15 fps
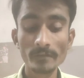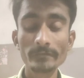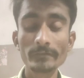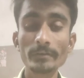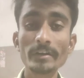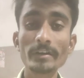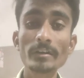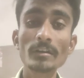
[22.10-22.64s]

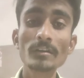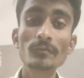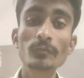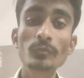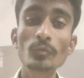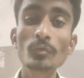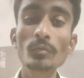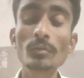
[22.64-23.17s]
Federal
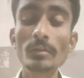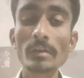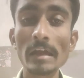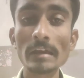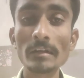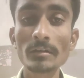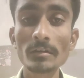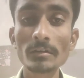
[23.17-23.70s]
Food
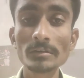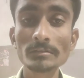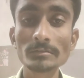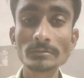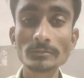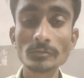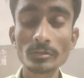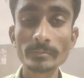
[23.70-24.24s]
and Drug
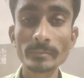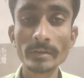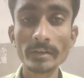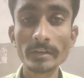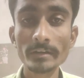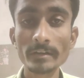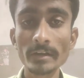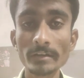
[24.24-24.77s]

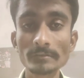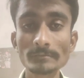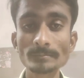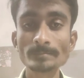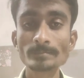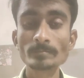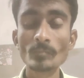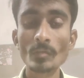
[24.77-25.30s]
Cosmetic Act
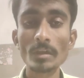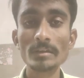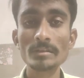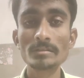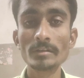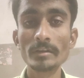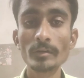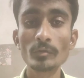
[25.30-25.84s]

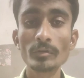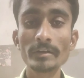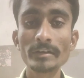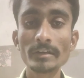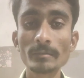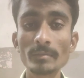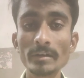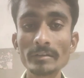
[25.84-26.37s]
is
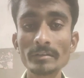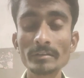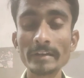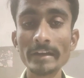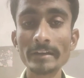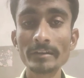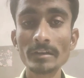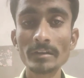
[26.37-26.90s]
regulated by the
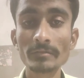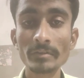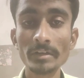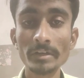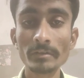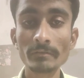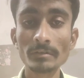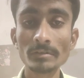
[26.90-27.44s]
Title
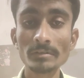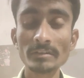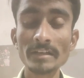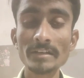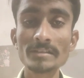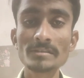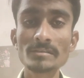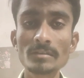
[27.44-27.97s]
21,
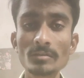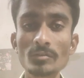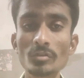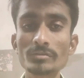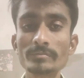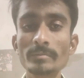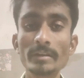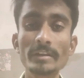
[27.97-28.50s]
that is the
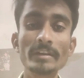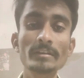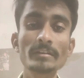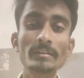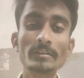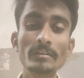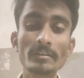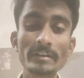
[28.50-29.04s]
cosmetic
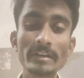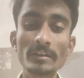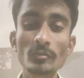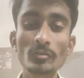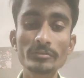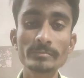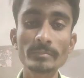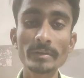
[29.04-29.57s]
drug and
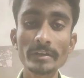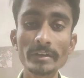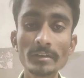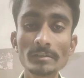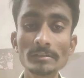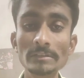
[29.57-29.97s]
cosmetic,